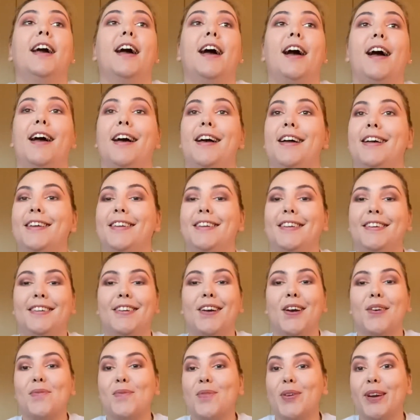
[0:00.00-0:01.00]
And
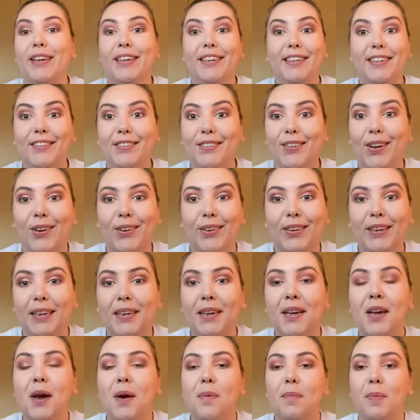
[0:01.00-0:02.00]
I'm really sorry,
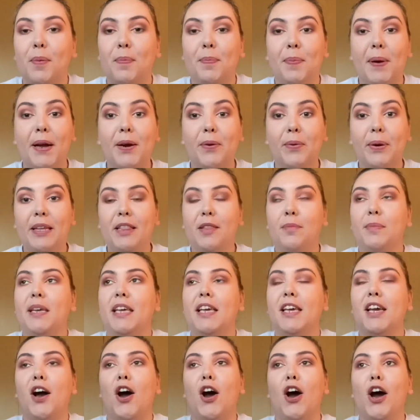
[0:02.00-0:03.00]
but bear with
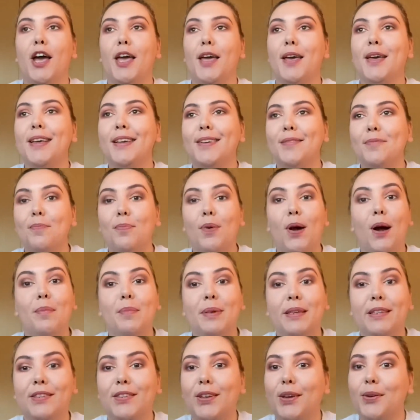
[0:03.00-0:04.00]
me. I
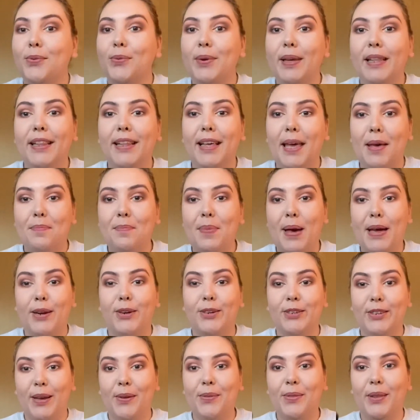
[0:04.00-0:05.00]
promise I will get better
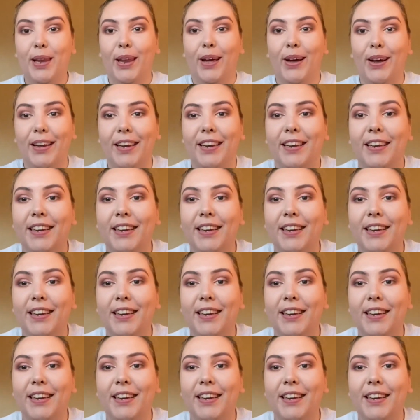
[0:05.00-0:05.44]
down the line.